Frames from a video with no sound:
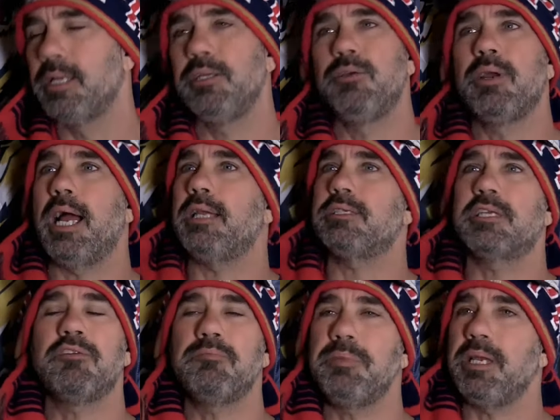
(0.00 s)
You guys
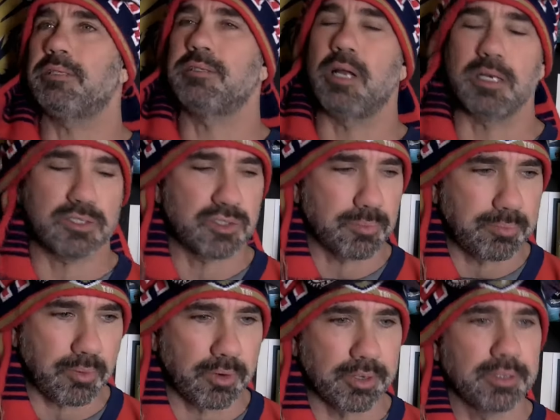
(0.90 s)
give me a ton of
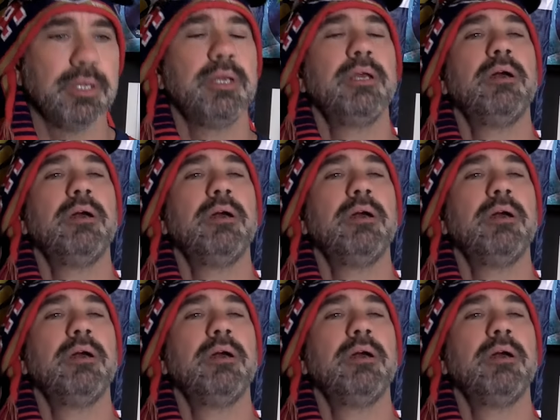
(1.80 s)
support,